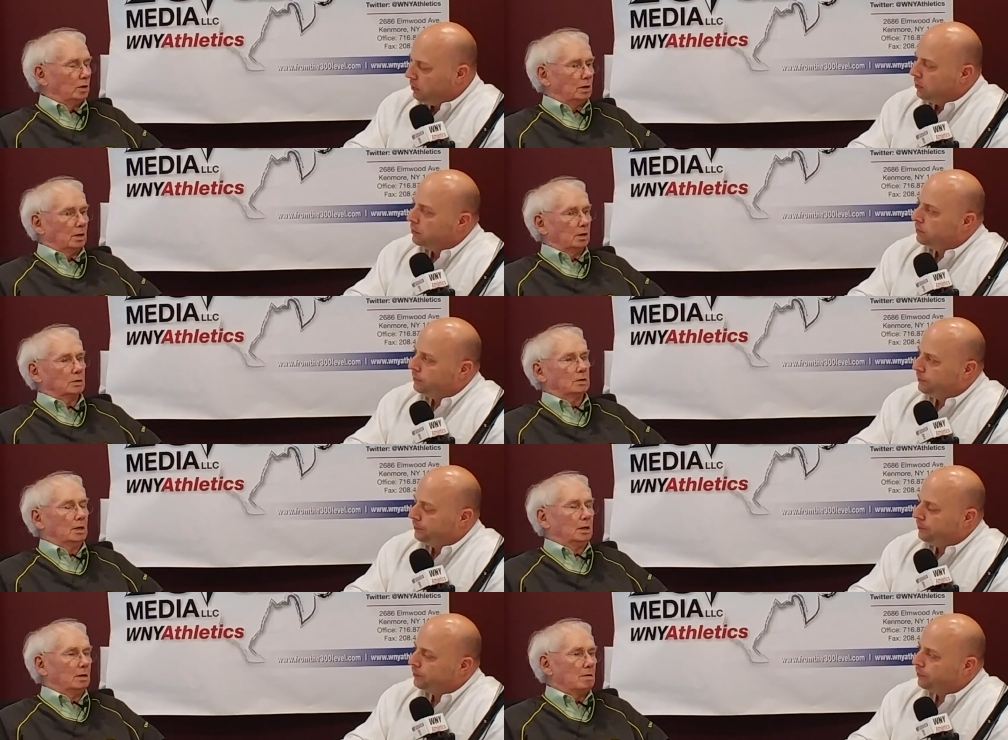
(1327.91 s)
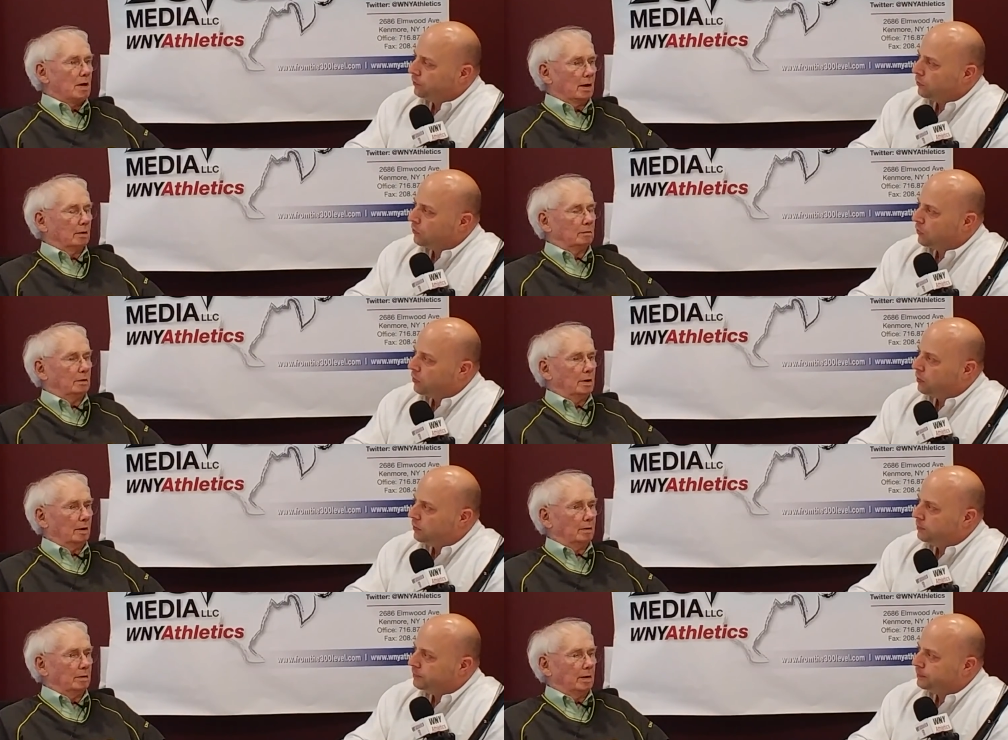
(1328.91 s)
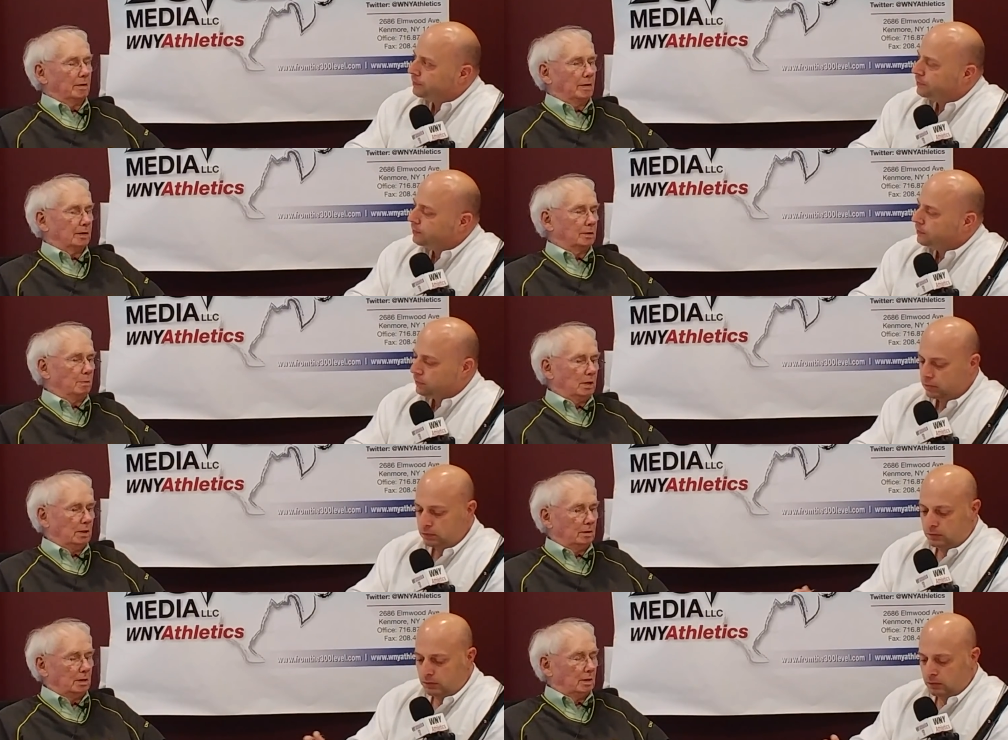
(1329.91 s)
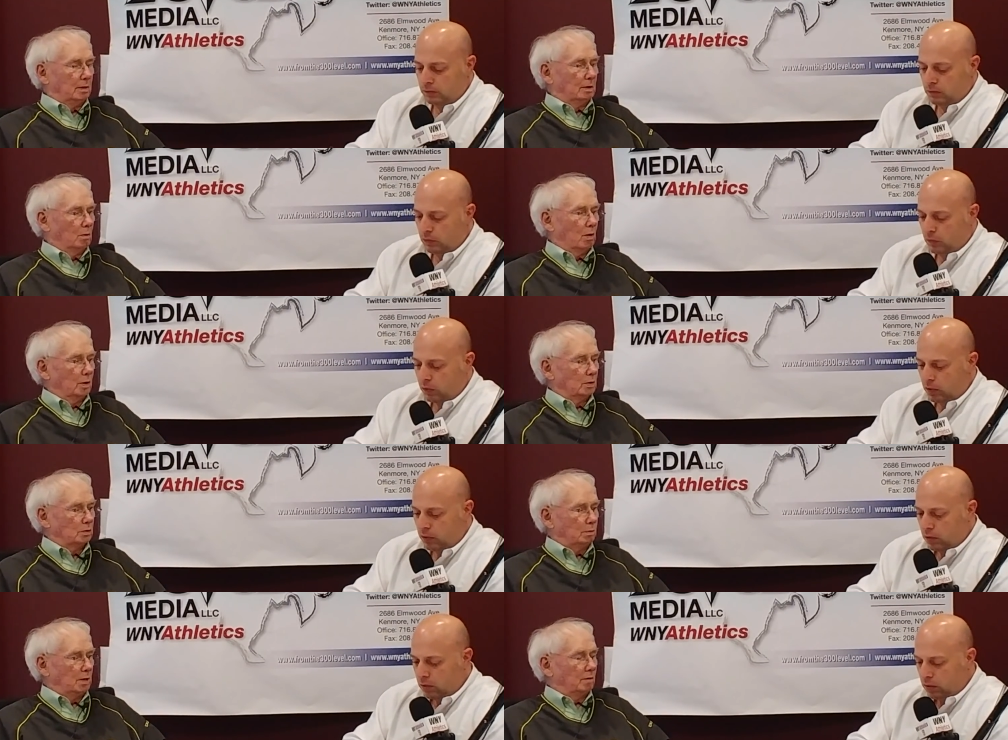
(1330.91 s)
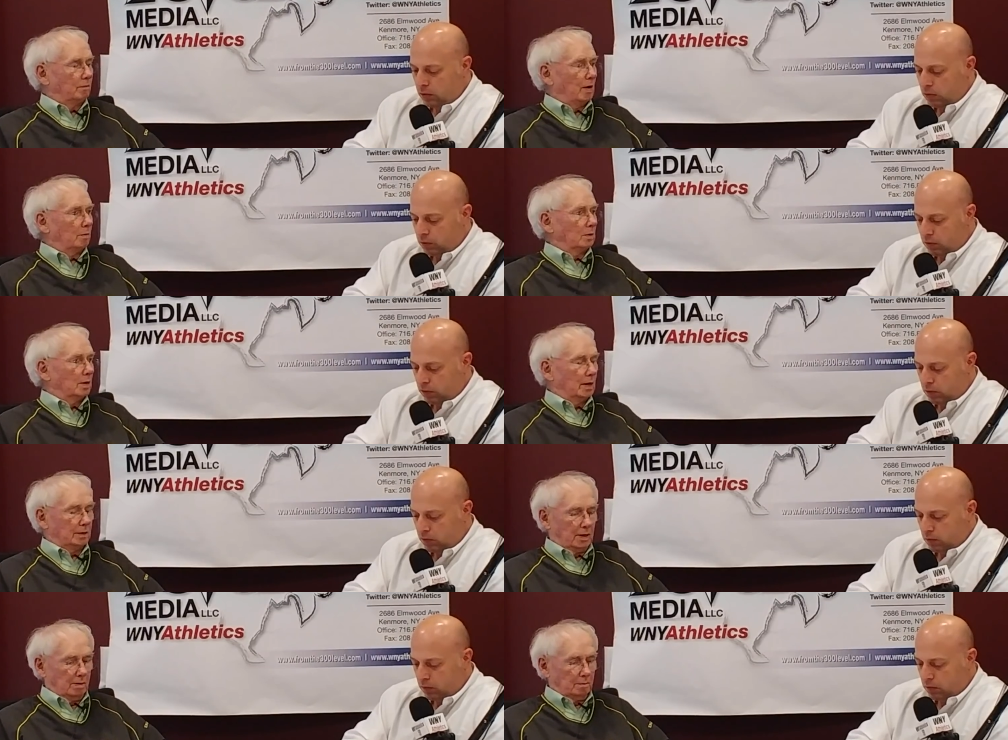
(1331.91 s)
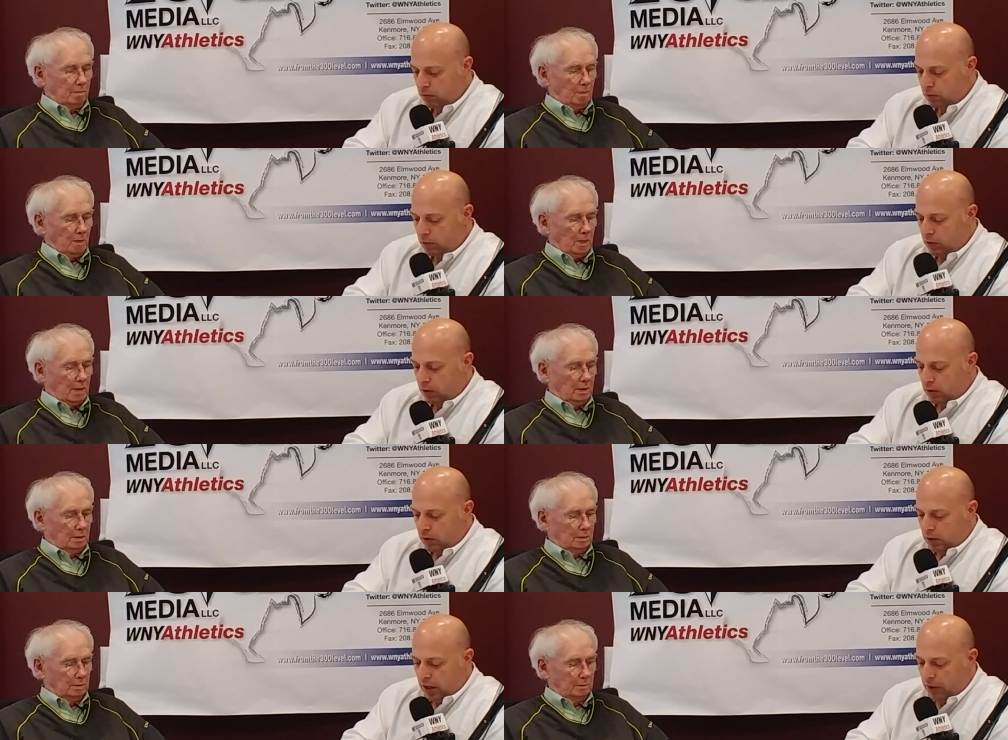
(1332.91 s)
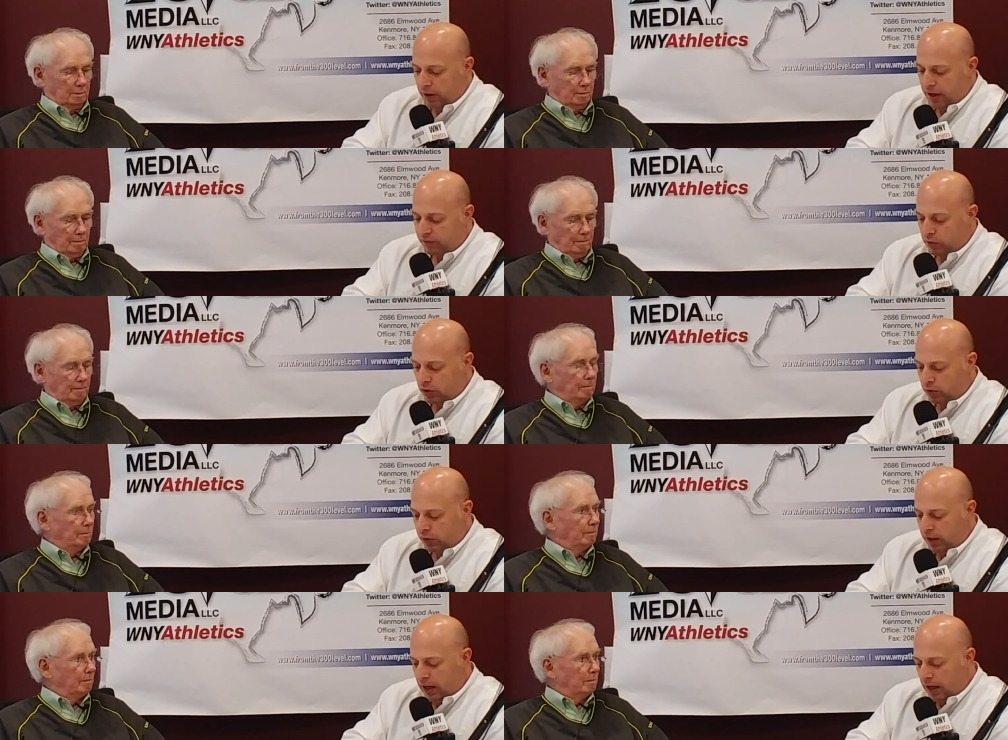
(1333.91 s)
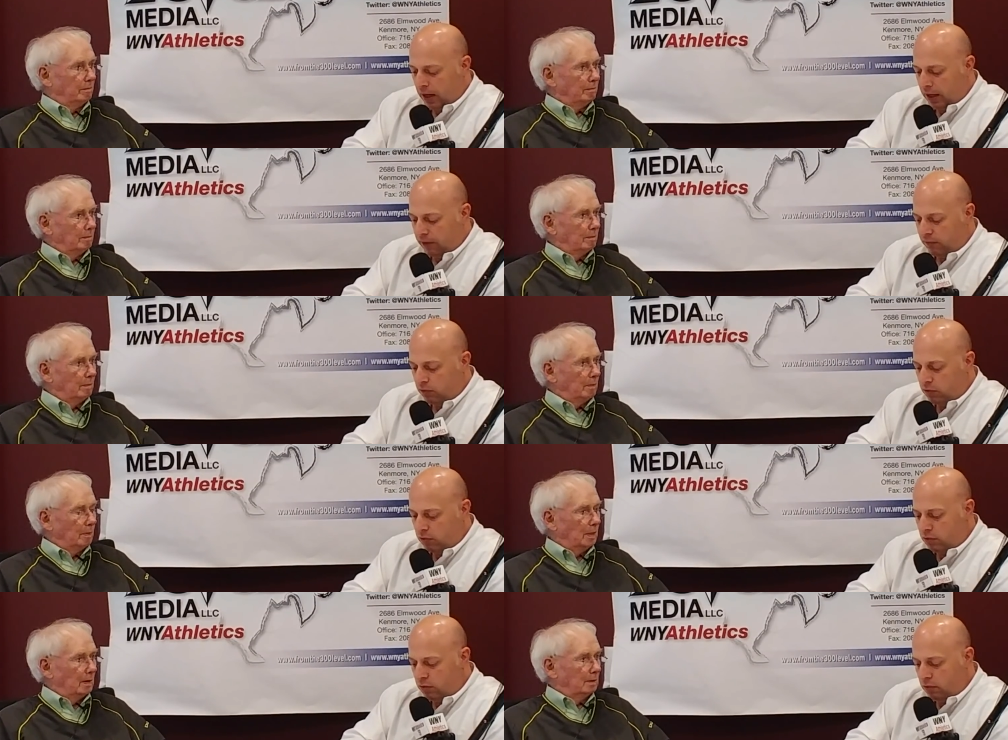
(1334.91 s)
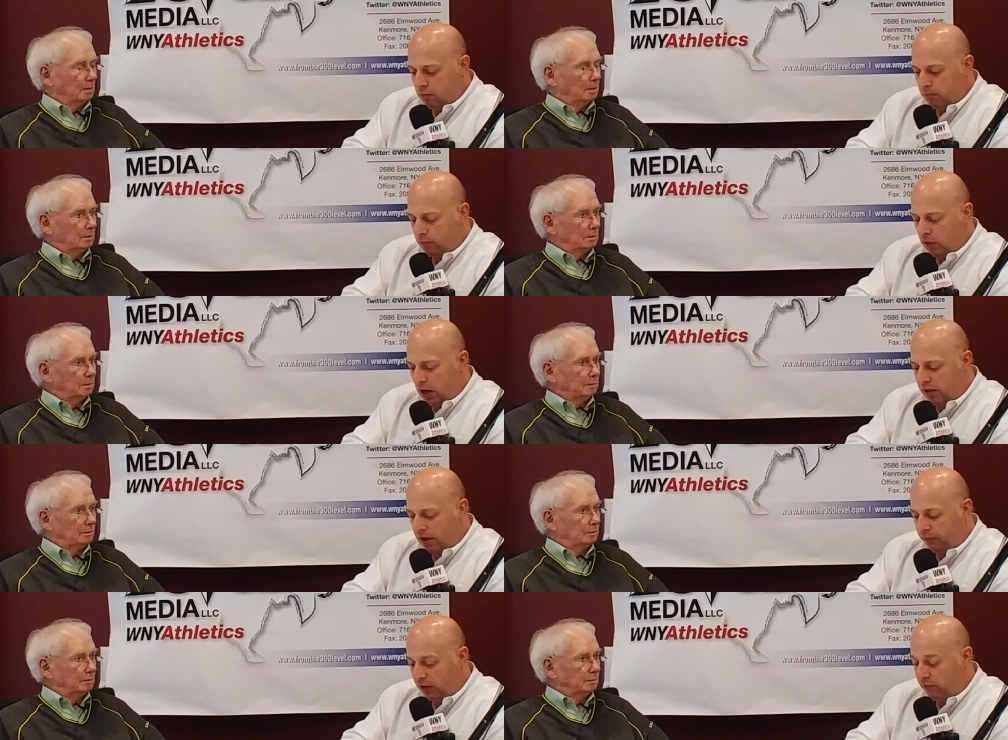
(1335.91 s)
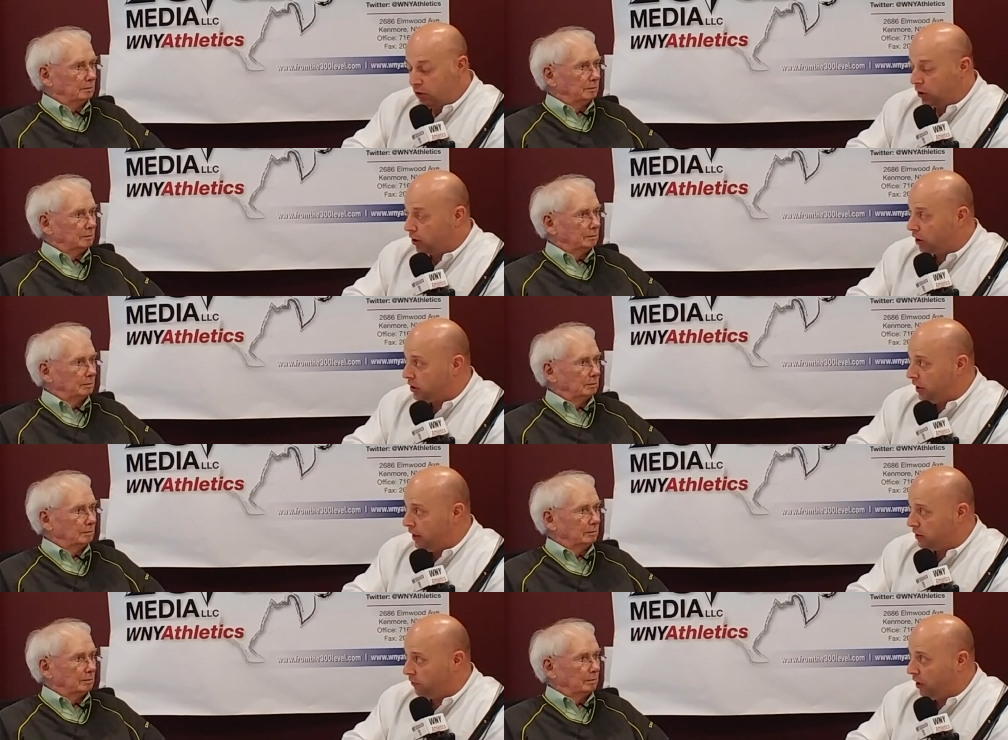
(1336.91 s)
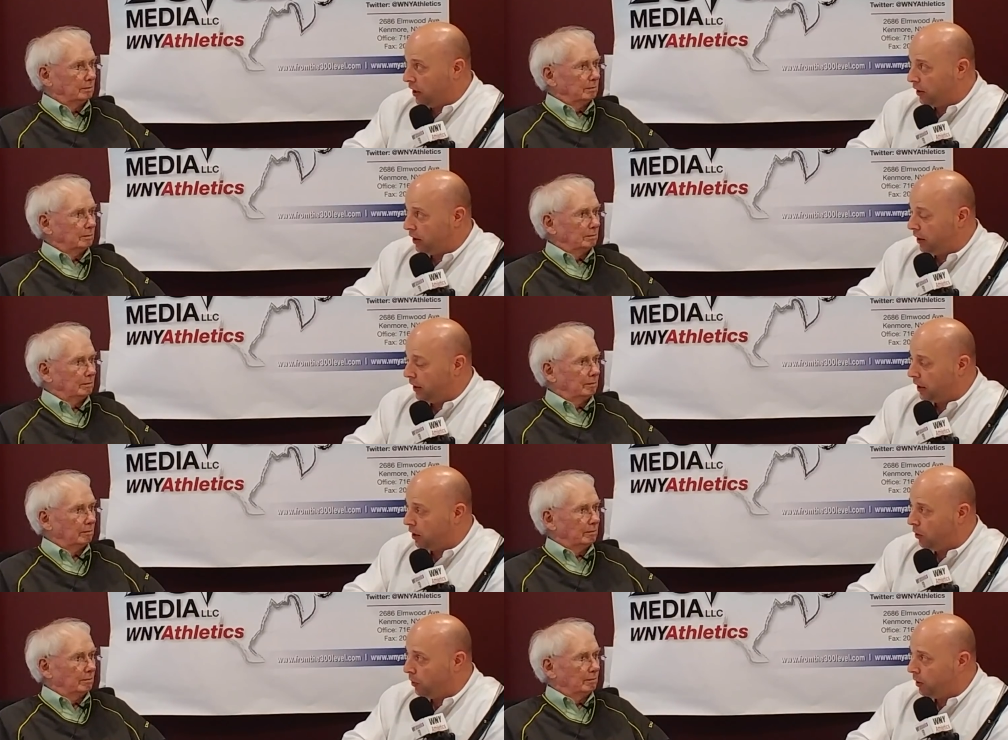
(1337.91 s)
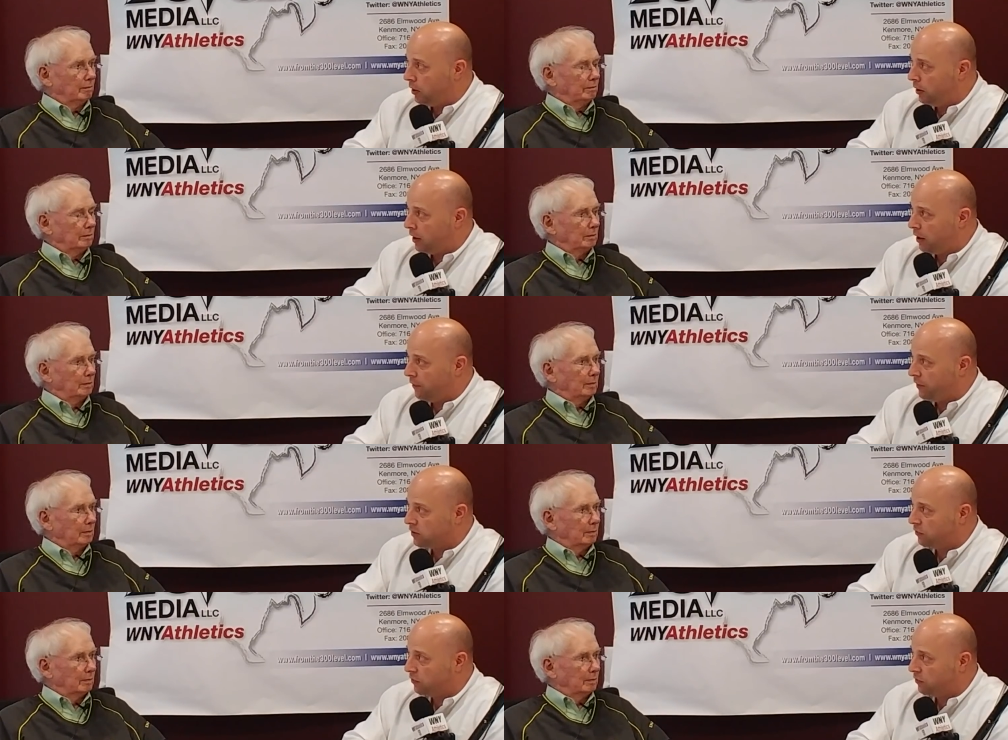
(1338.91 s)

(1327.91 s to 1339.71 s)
Speaker 1: years, that, it, that, that to me, the Warriors would be the favorite in that game.
Speaker 2: I would have to agree. I, I give, I definitely give Dunkirk a chance. If Cleckley can get going and that offensive